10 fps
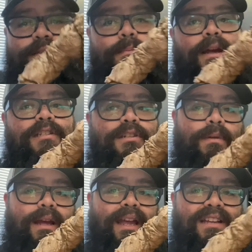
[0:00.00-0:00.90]
Mind you,
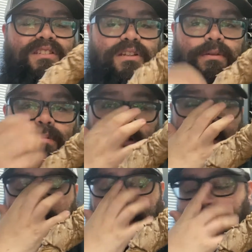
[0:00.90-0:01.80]
I had to
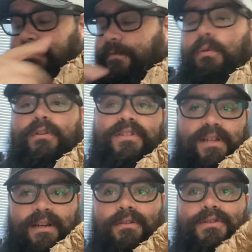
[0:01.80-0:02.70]
cut off 4
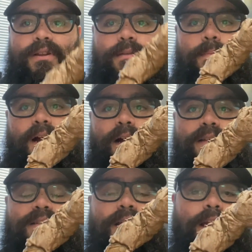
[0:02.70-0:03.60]
stickers on the
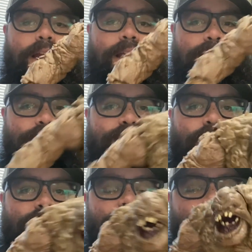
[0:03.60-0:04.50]
box. There's
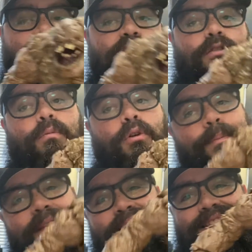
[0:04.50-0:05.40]
also 2 more
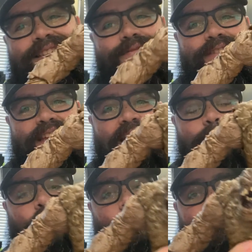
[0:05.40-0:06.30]
pieces of
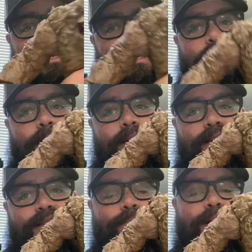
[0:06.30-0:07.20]
tape holding
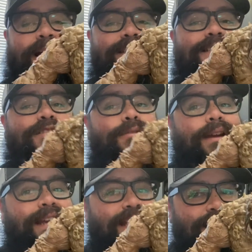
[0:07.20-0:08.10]
his plastic
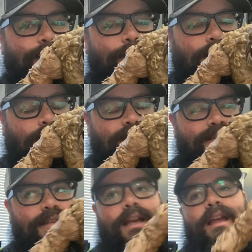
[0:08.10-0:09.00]
tray in the box.